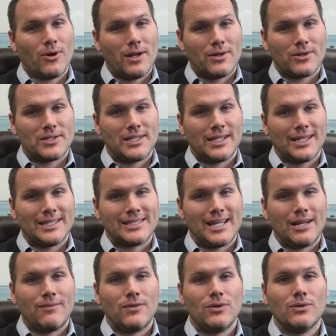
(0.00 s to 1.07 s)
interesting is that
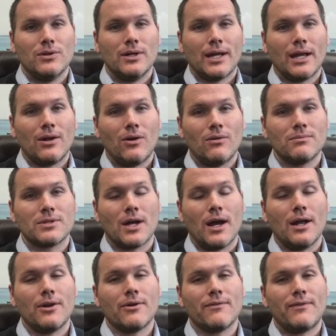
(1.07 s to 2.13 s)
if you look at homes
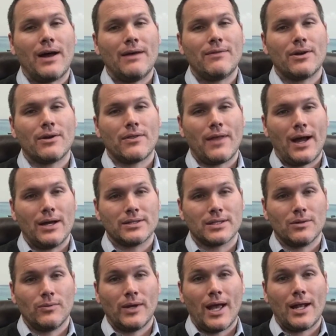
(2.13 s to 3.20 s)
under
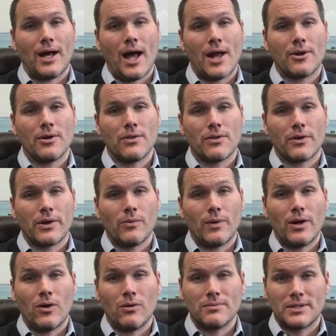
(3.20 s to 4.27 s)
500,000, we had
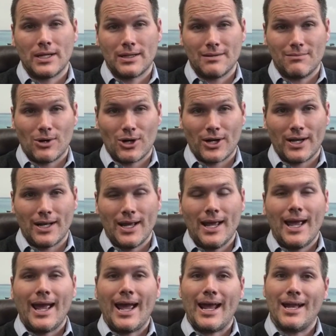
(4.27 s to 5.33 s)
131 homes hit the market
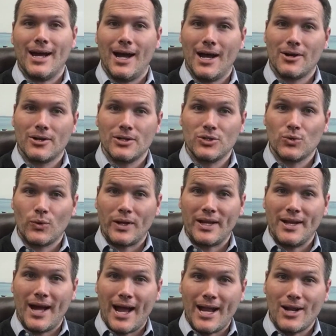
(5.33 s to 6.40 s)
and
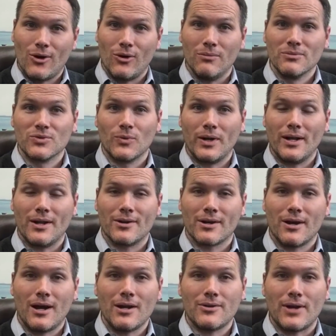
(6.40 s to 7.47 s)
129 homes went under
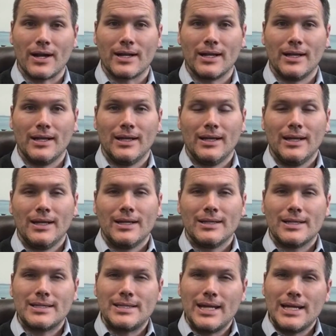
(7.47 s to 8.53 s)
contract.
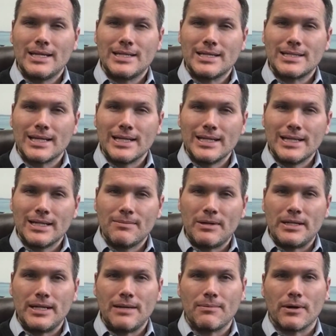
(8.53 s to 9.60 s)
Let's dig just a little bit
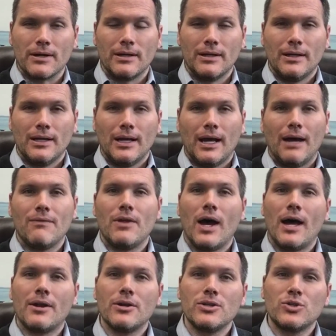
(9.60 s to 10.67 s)
deeper. Of the
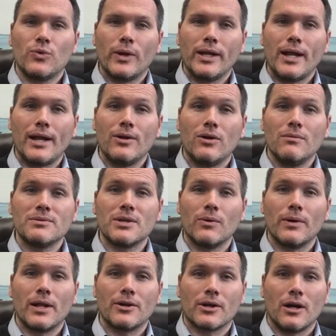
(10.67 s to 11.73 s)
129 homes that
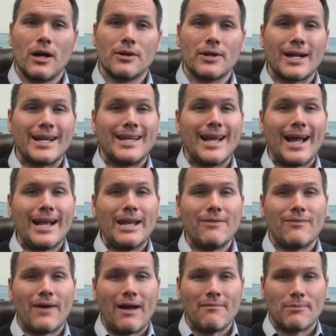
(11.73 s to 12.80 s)
went under contract,
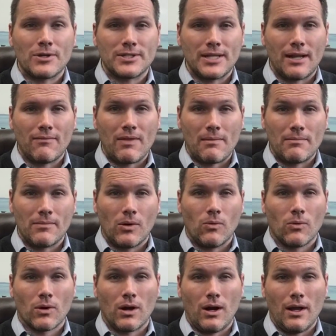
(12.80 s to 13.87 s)
95% of them
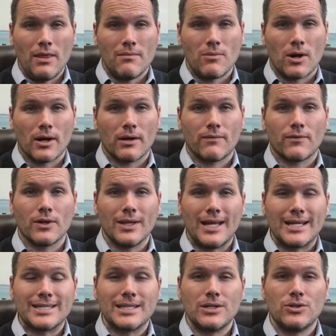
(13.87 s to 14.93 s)
were on the market for
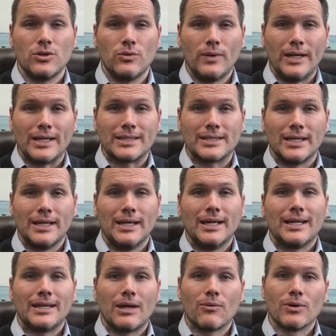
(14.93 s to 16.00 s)
less than 2 weeks.
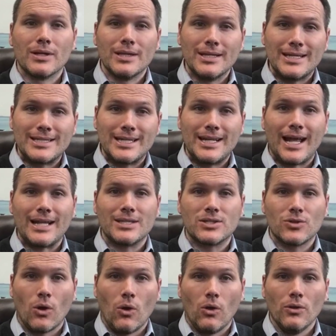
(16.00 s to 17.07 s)
They were listed and
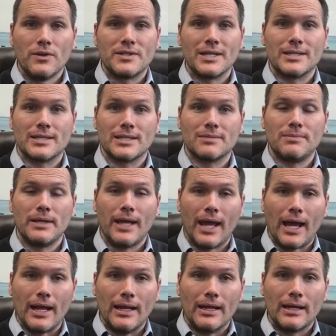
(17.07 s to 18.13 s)
sold since this
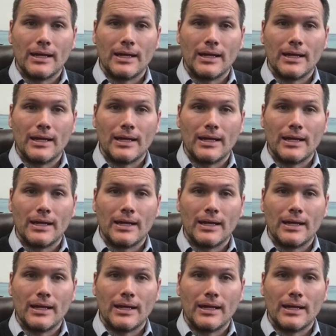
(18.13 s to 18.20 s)
began.